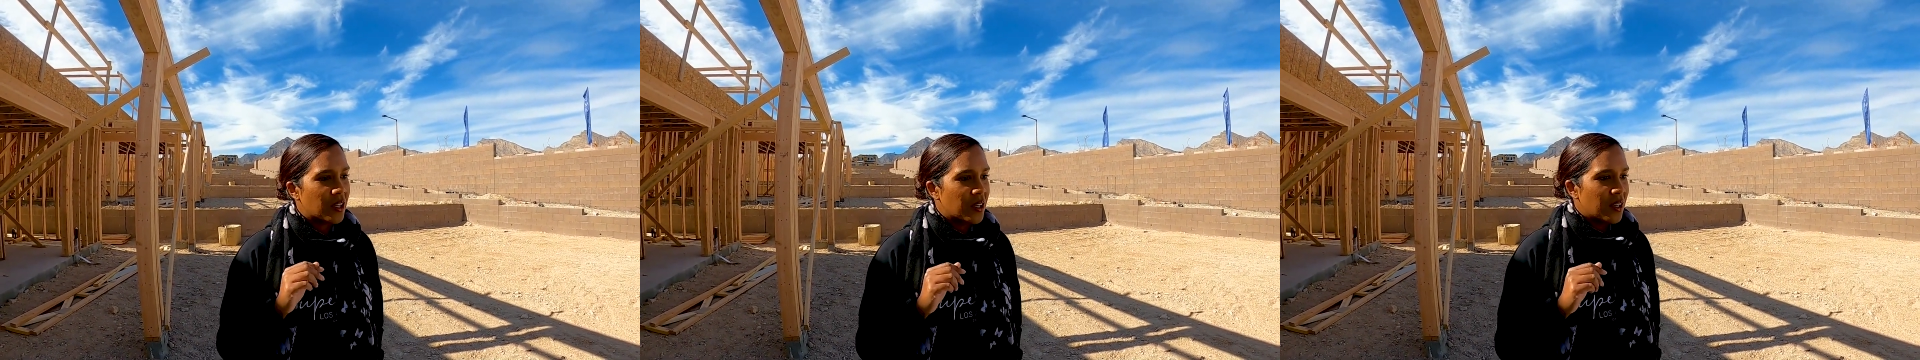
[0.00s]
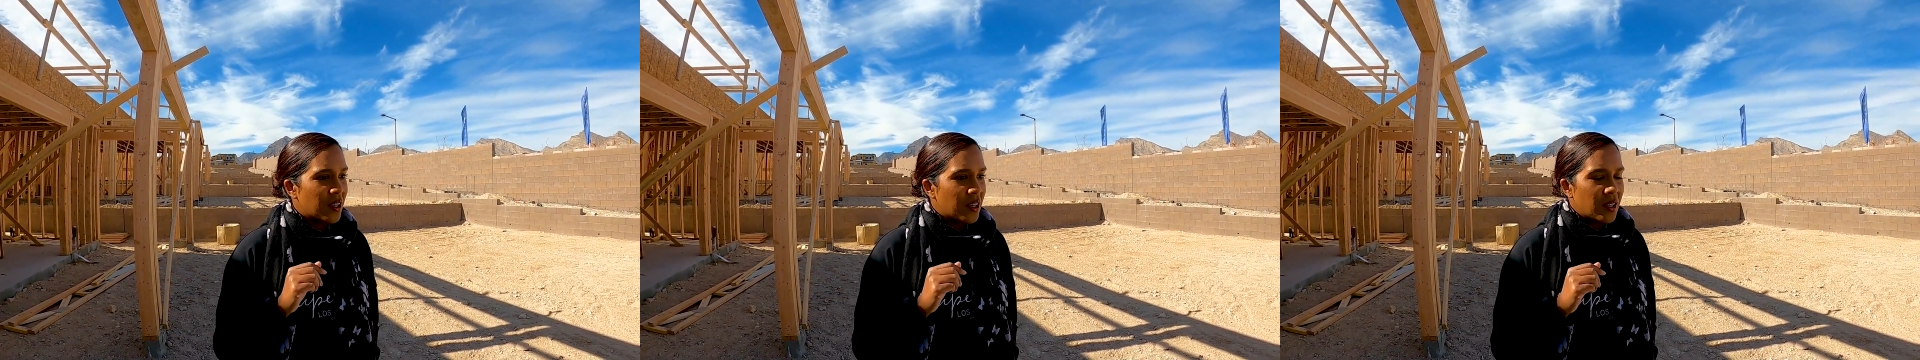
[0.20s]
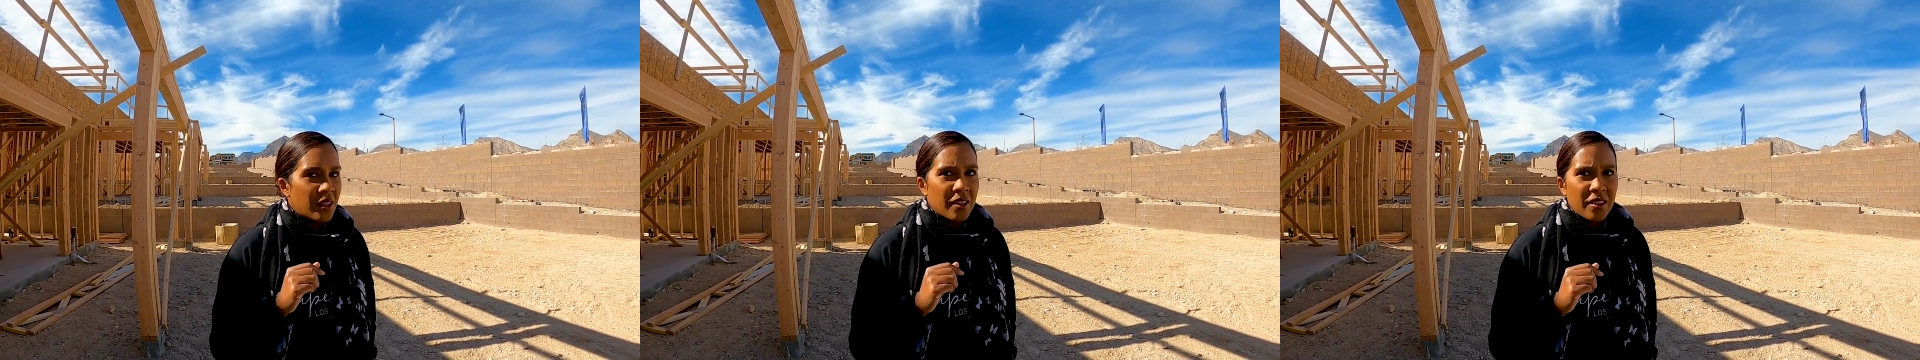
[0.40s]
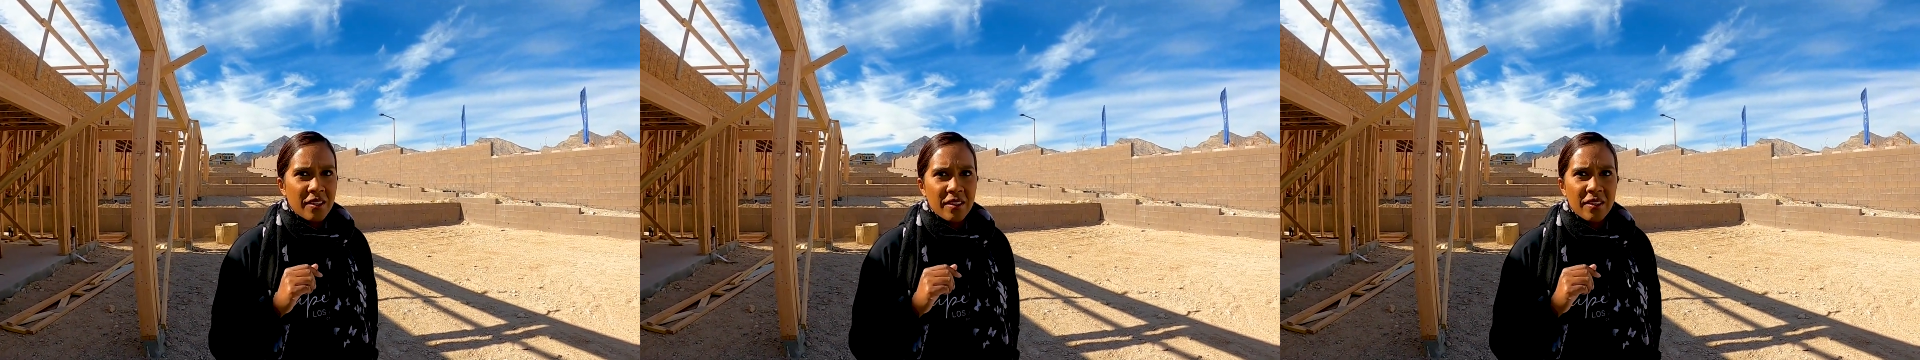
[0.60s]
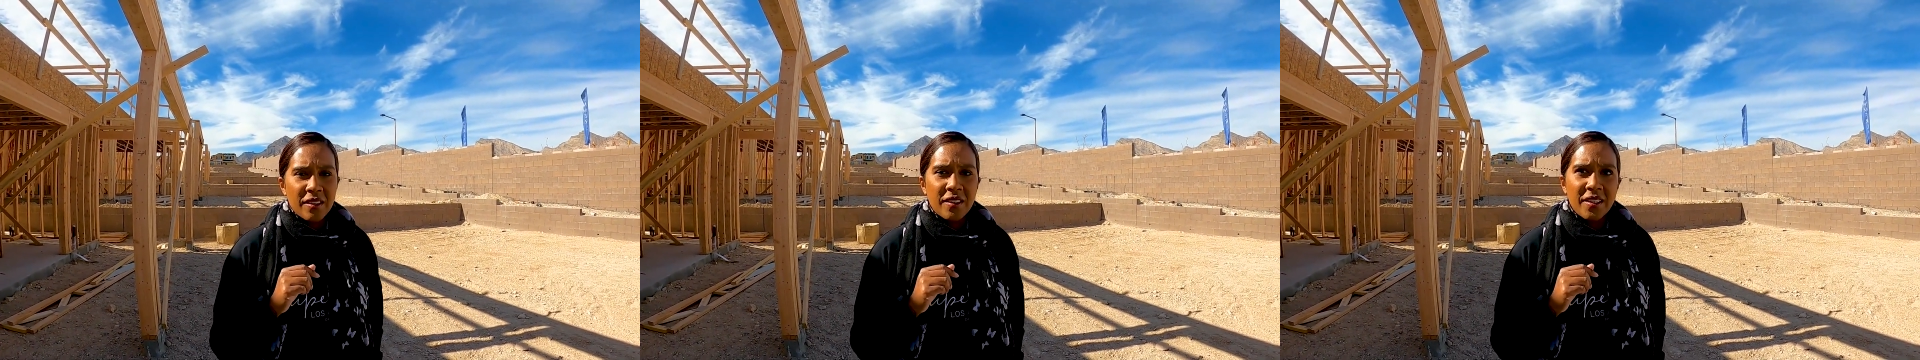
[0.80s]
it was quite
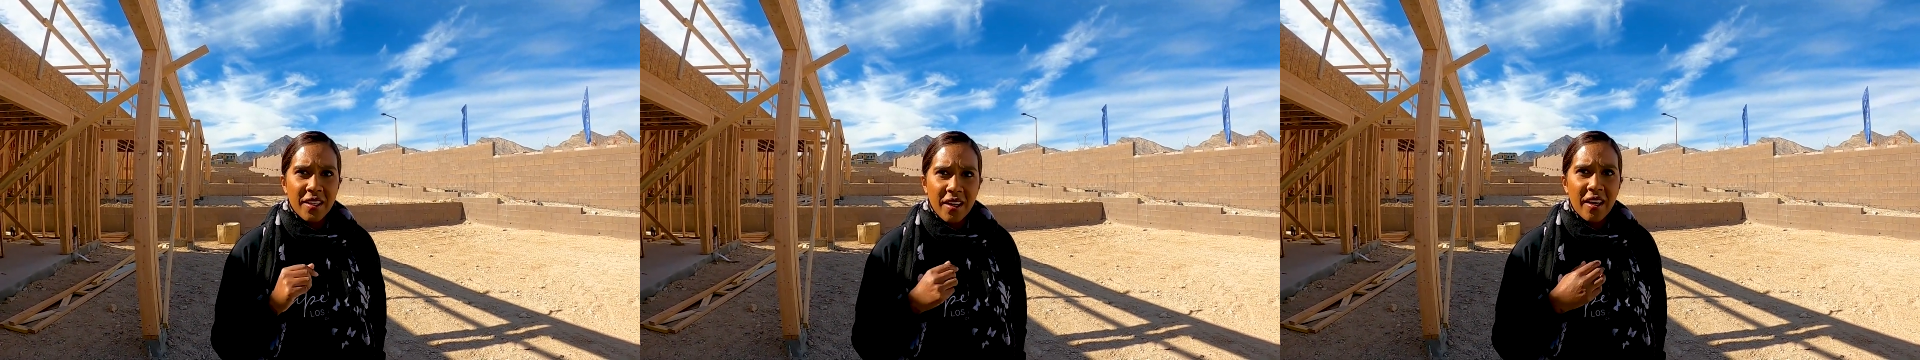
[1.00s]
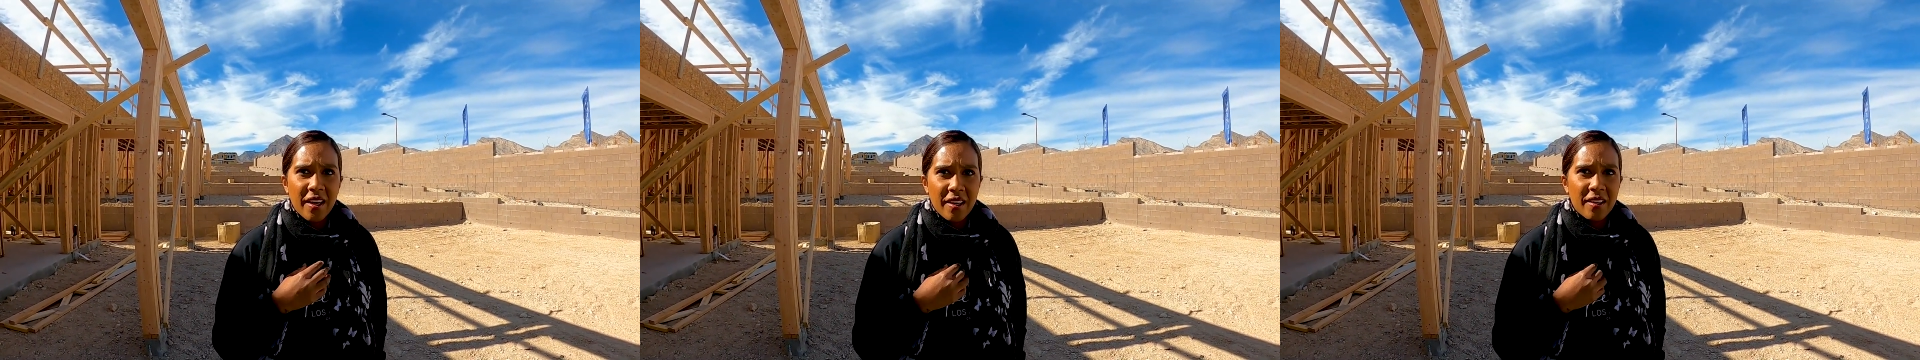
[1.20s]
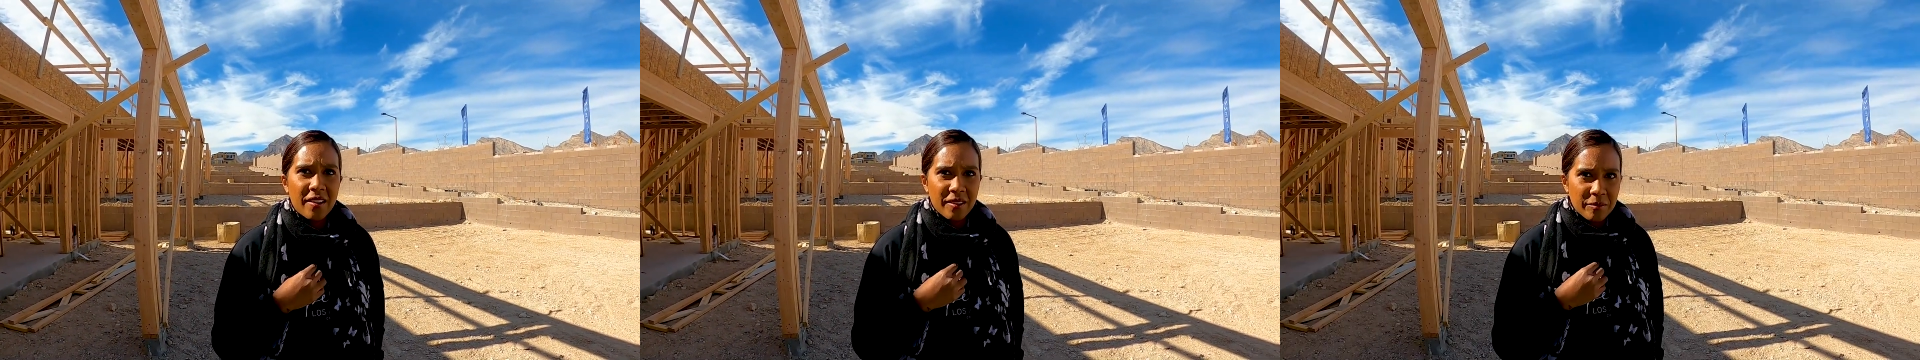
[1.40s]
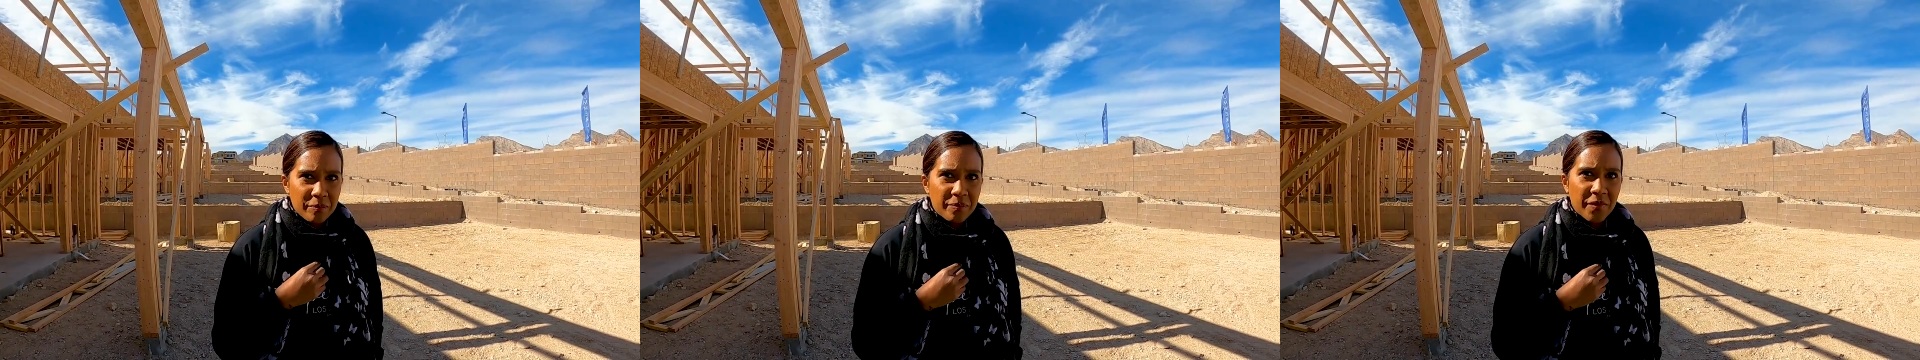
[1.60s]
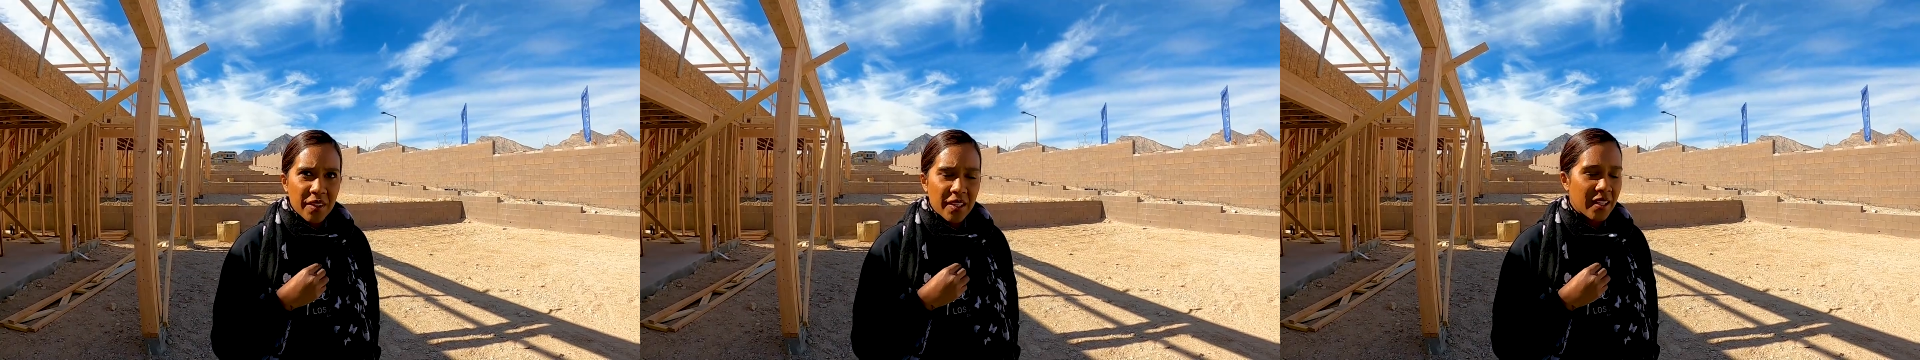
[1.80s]
big yeah the one
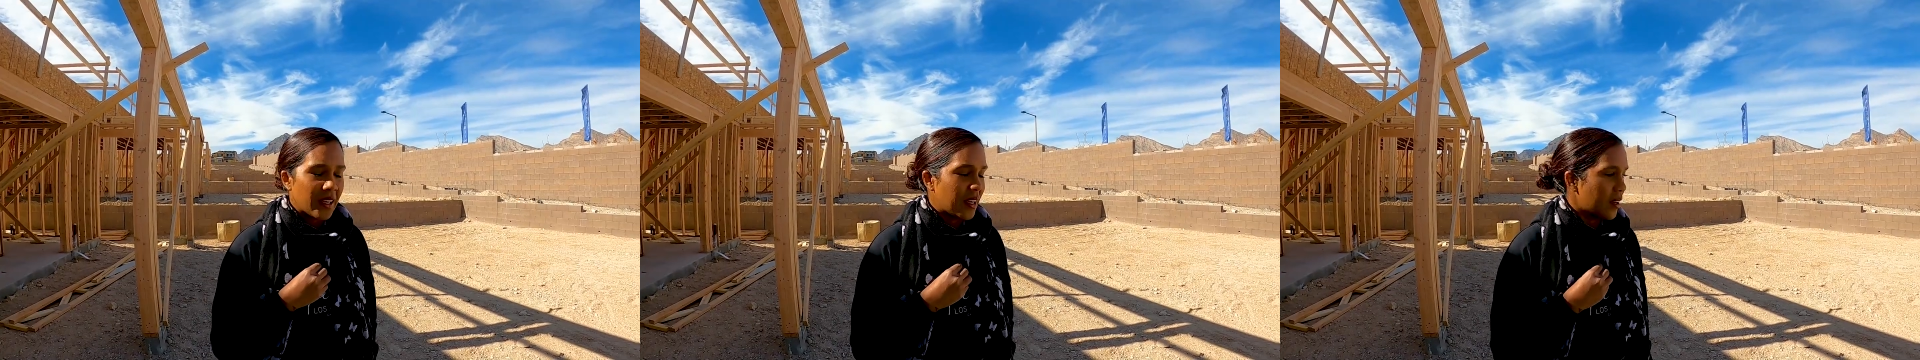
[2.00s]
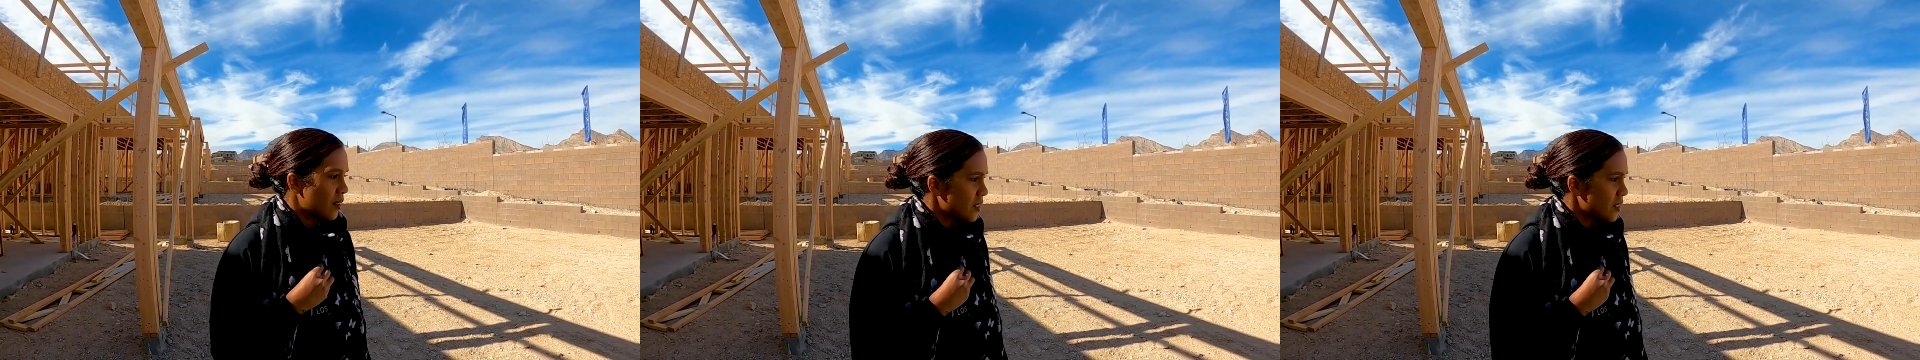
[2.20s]
yeah yeah